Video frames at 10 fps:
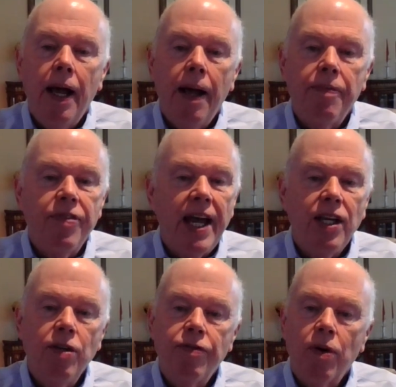Uh,
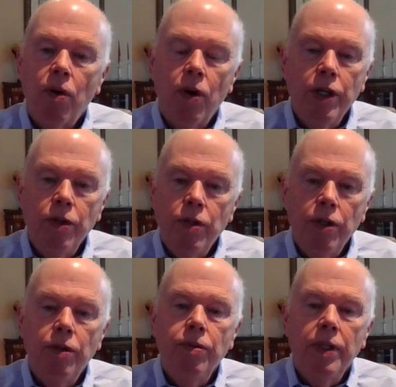thank you for all you
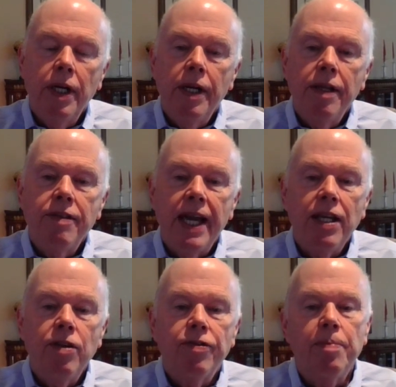do.
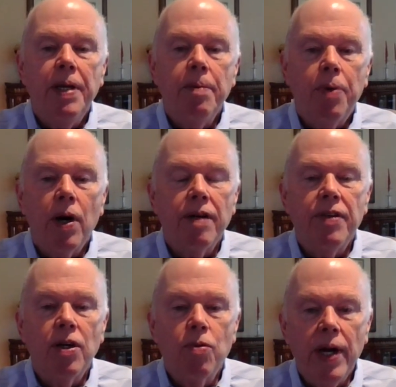Thank you for being part of
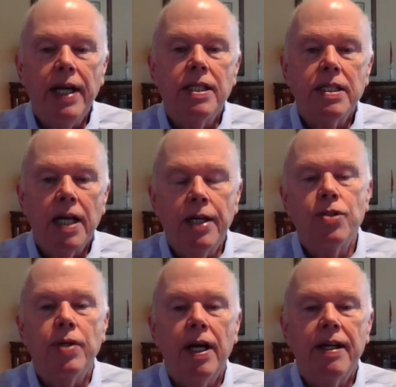the greatest
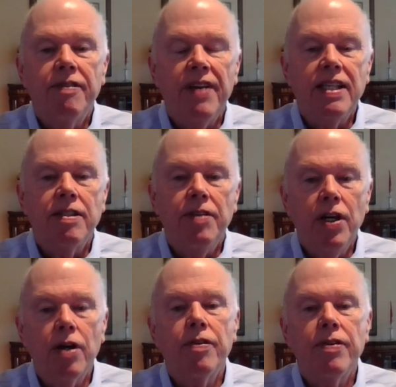country on the face of
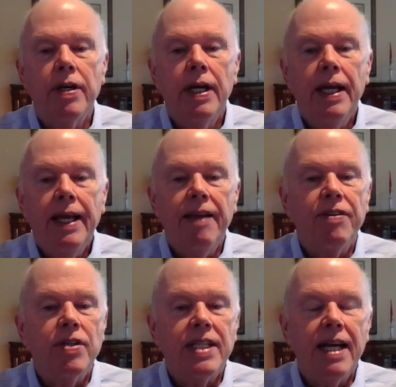the earth. If
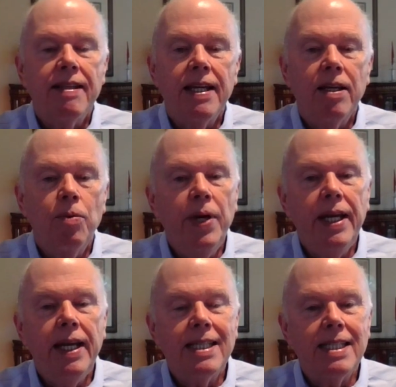there is anything that
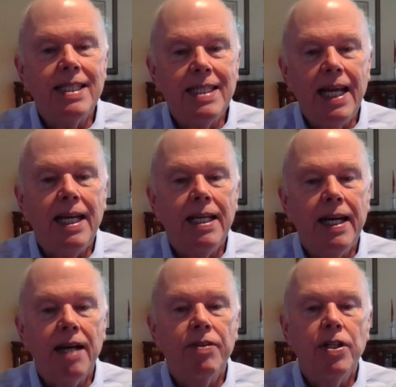we as a state
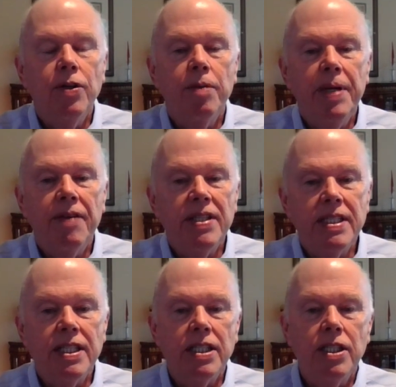can ever do to be of
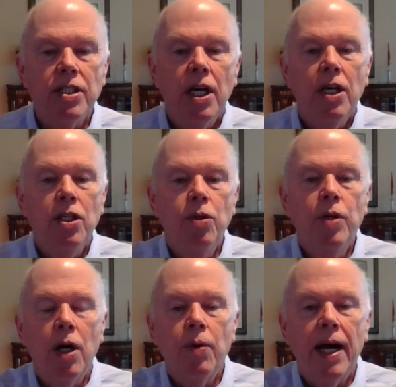assistance, you
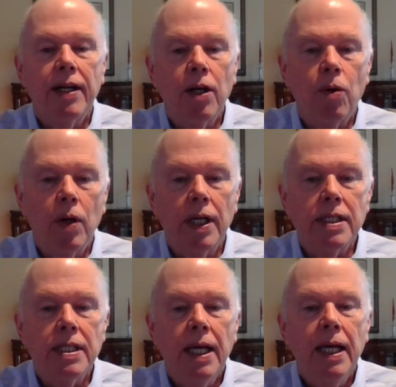know how to call
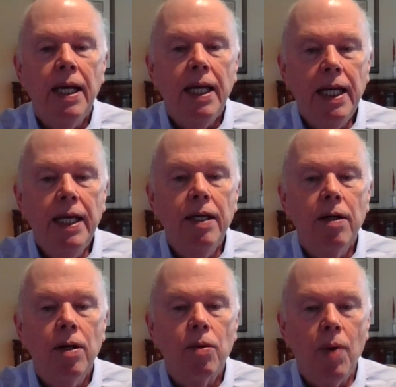us.
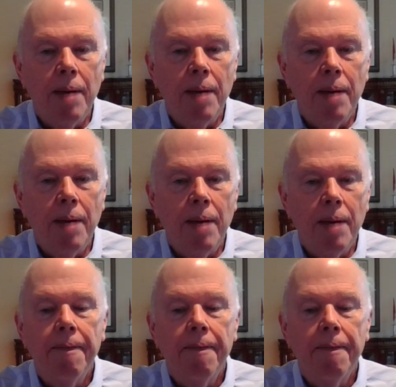Eid Ramadan.